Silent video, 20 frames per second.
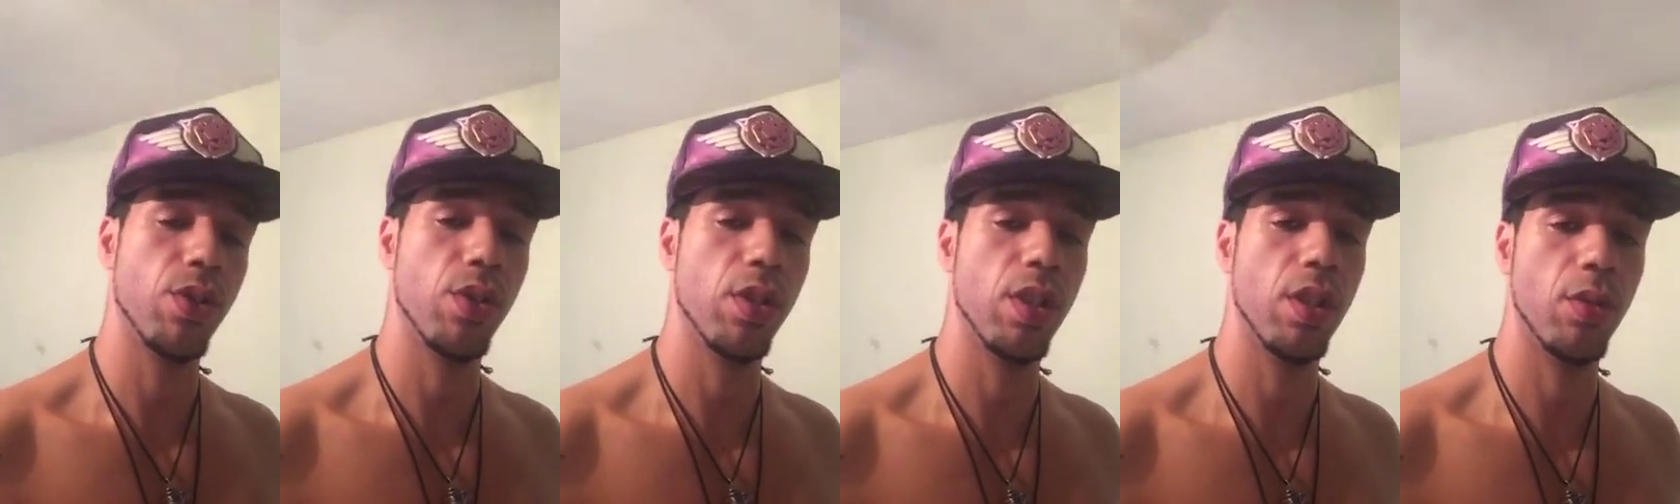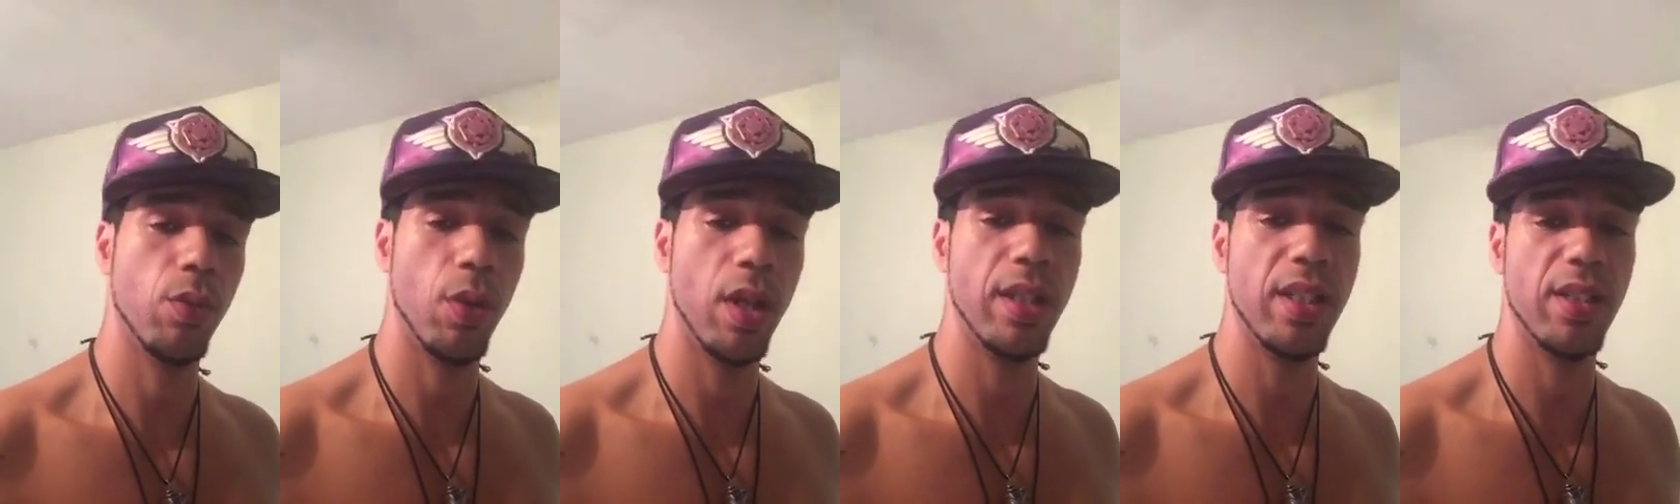
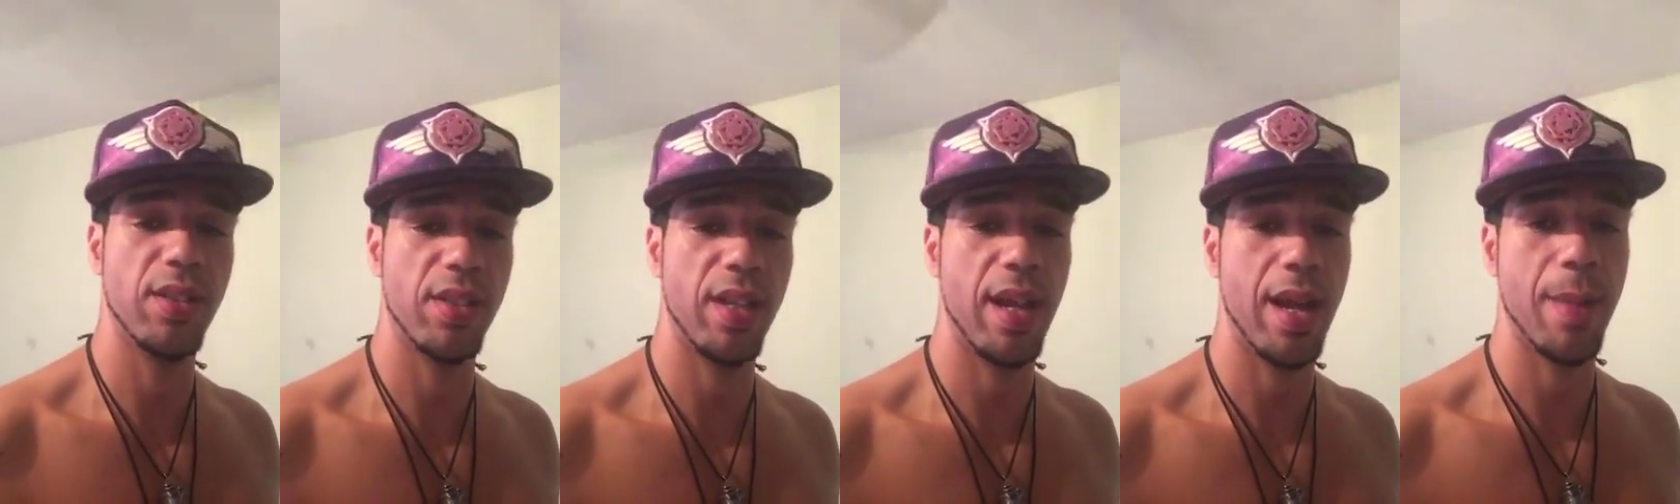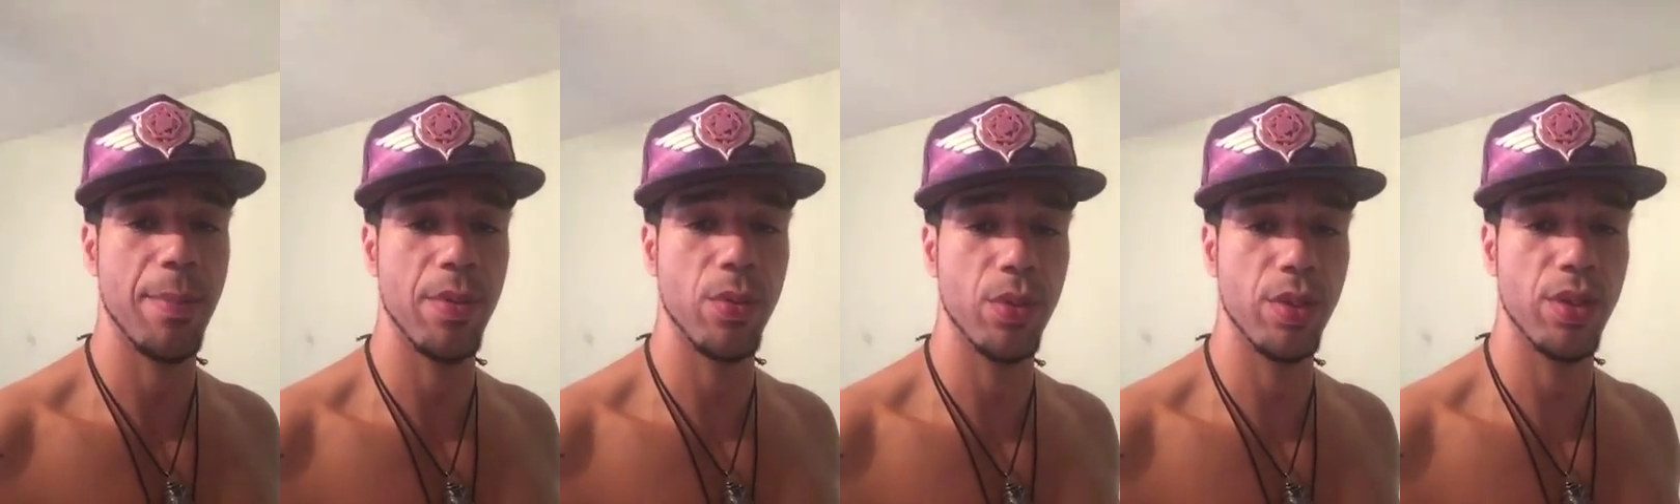need, what needs to
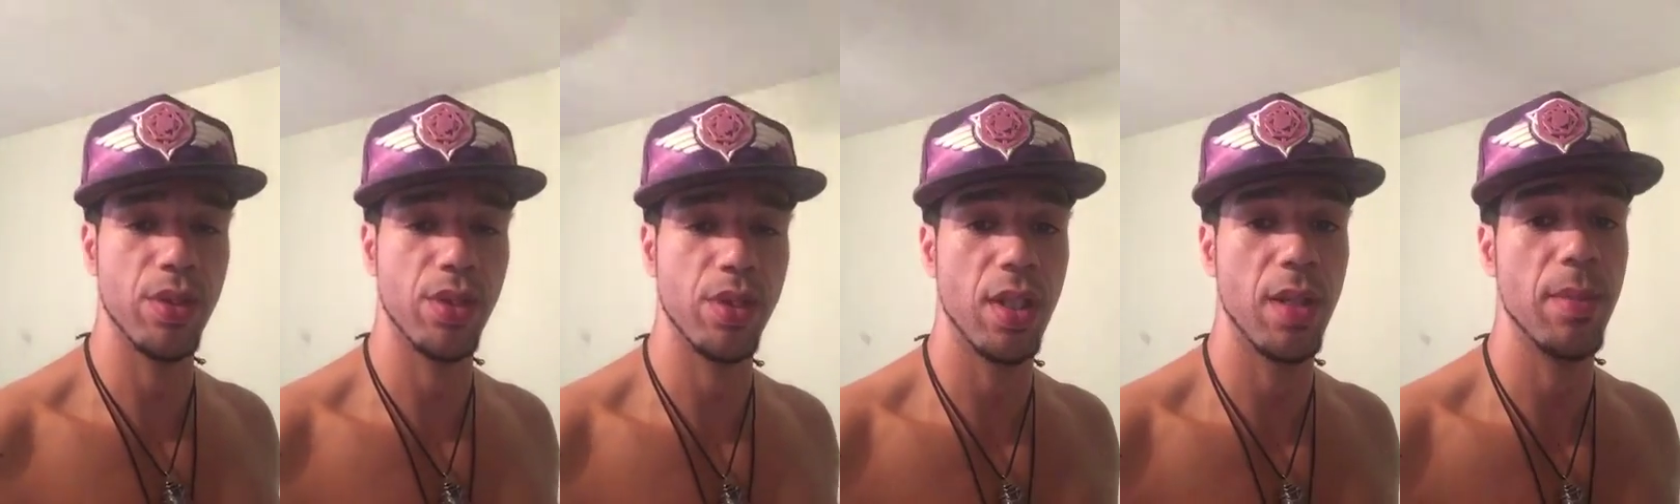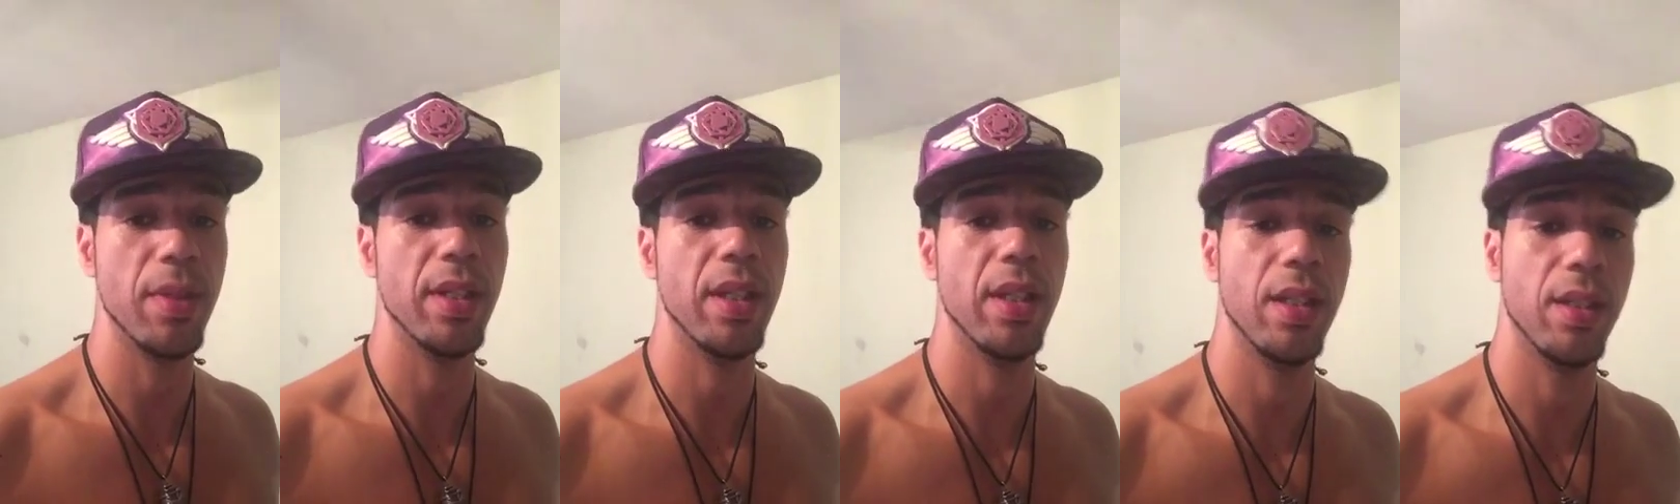happen with the
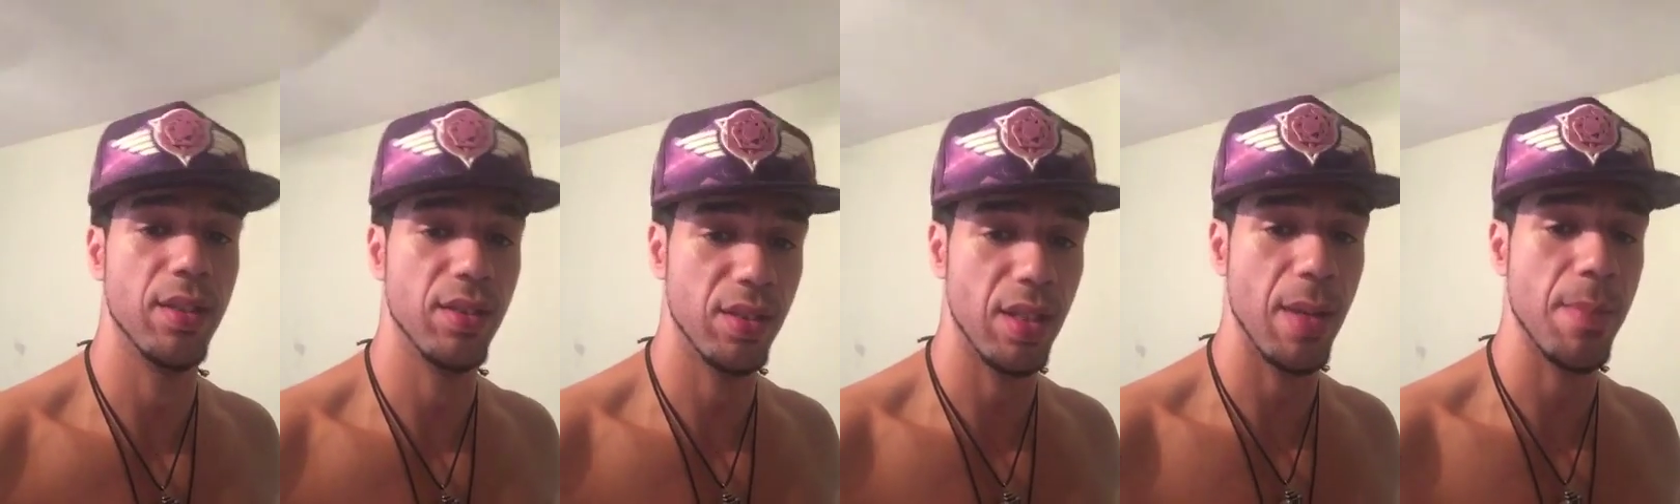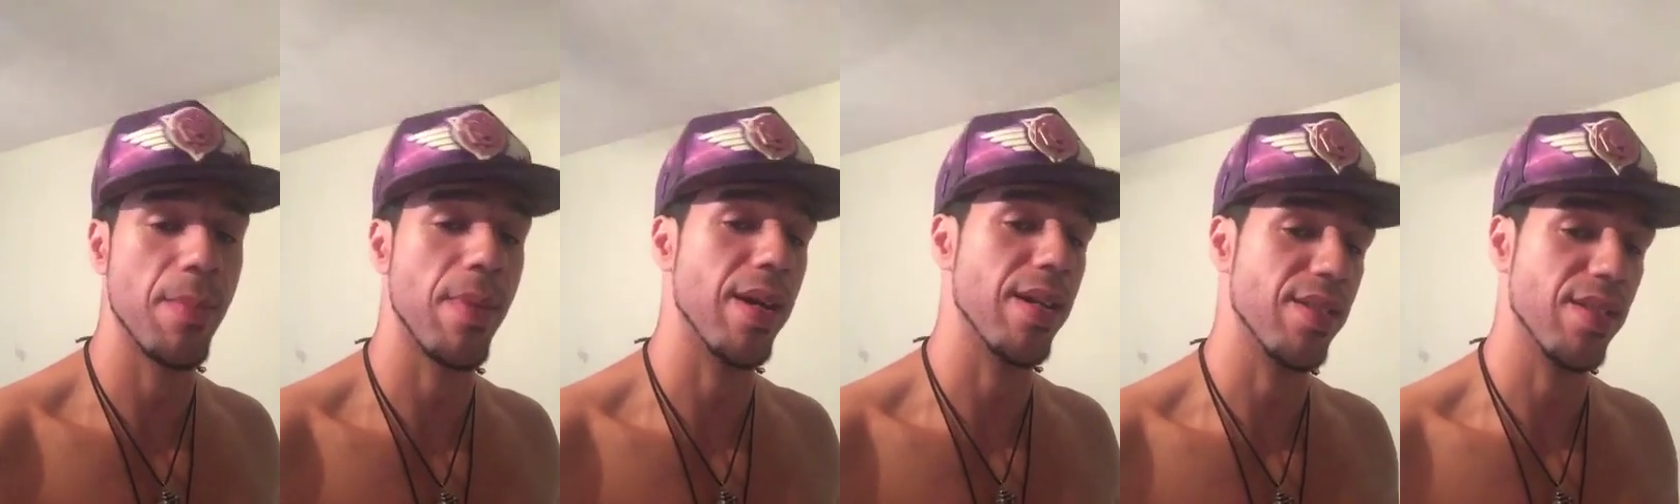stomach, and
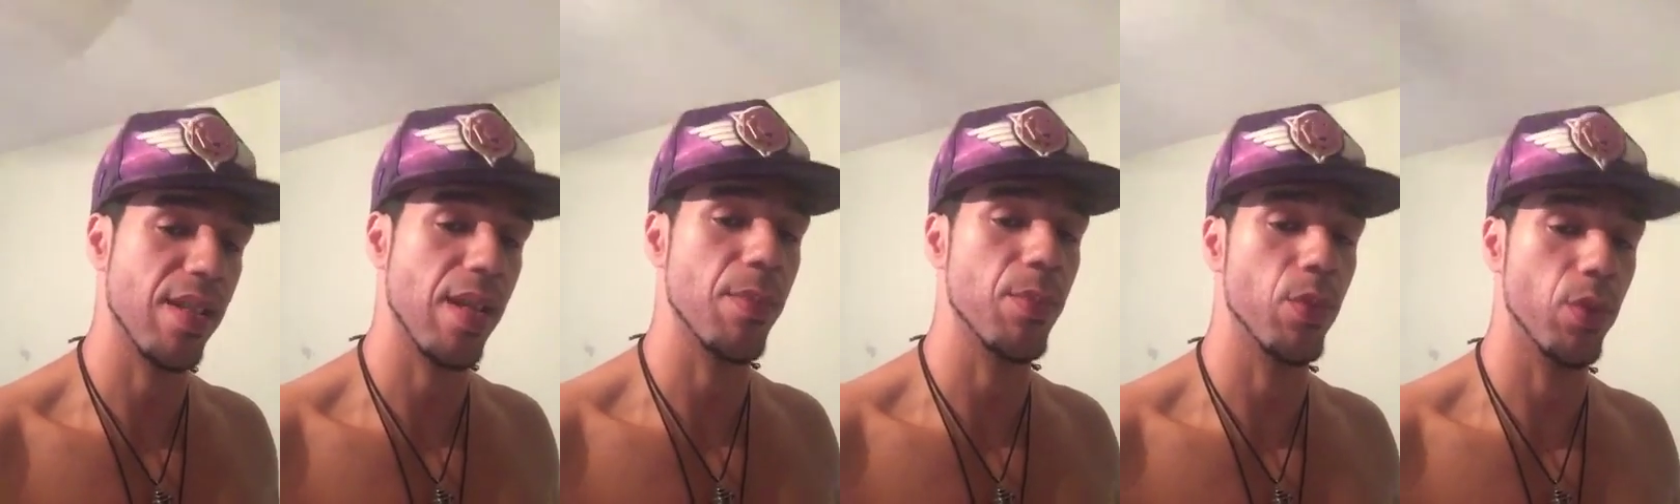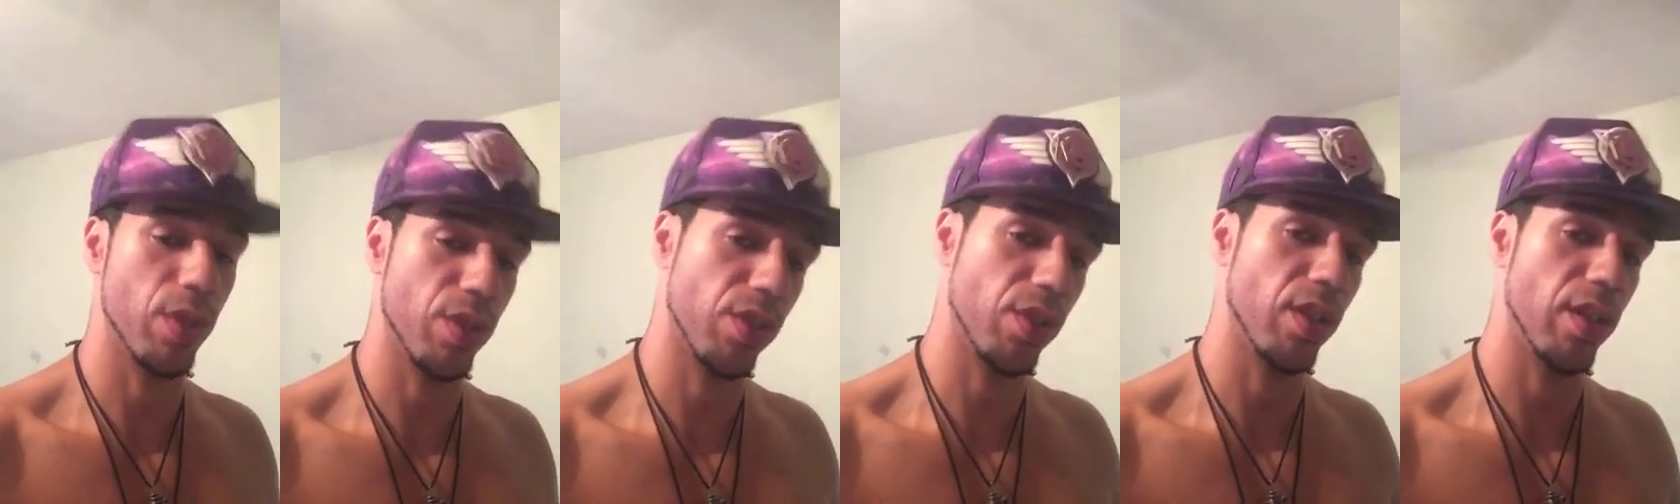step by step
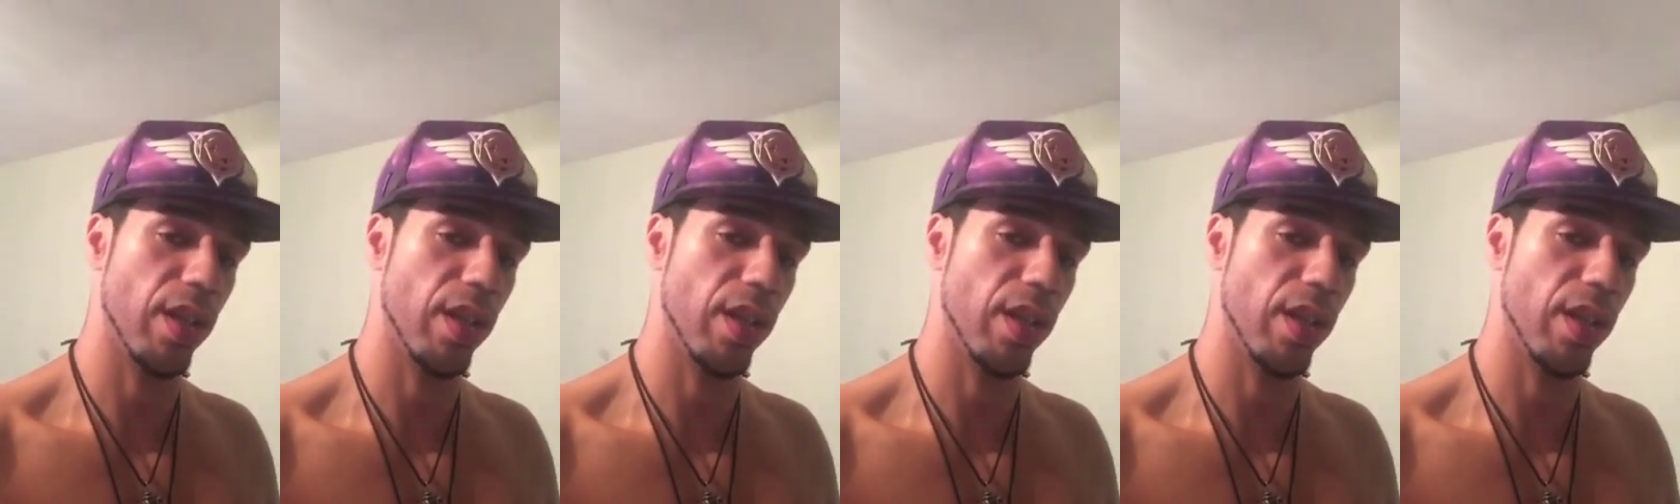what's gonna